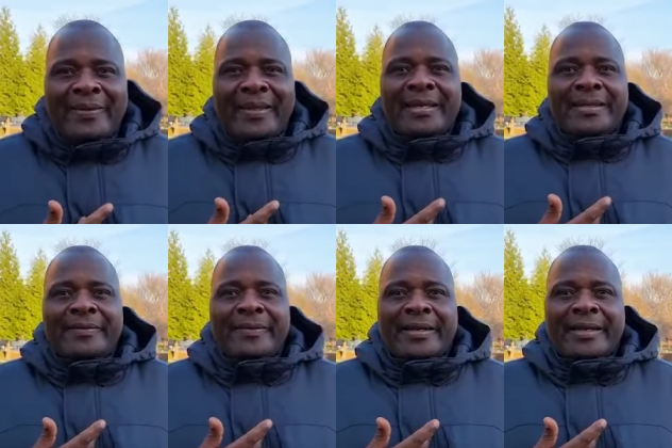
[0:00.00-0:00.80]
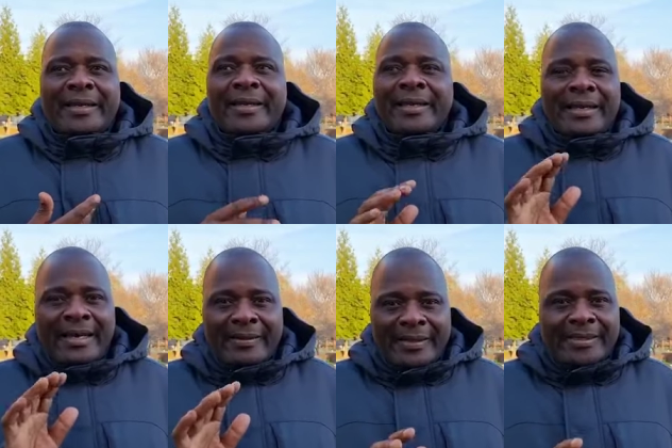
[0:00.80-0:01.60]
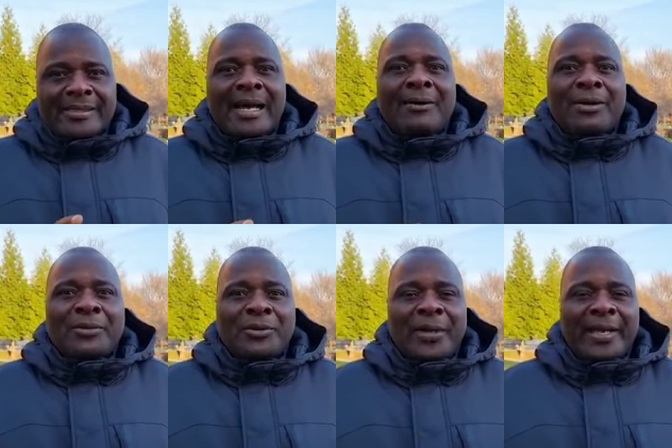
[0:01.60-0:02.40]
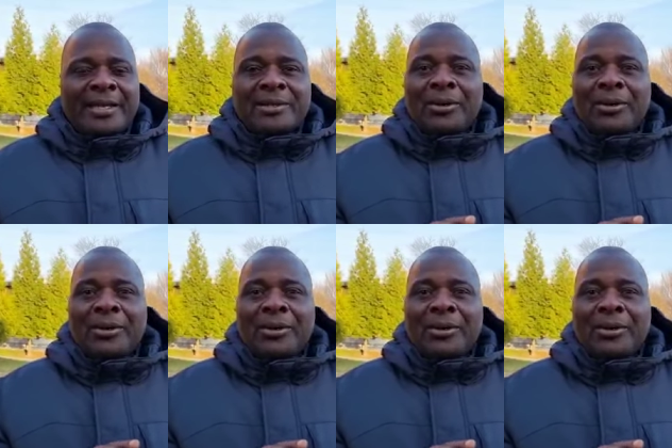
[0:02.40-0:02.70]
thing differently, and this is how I'm doing it.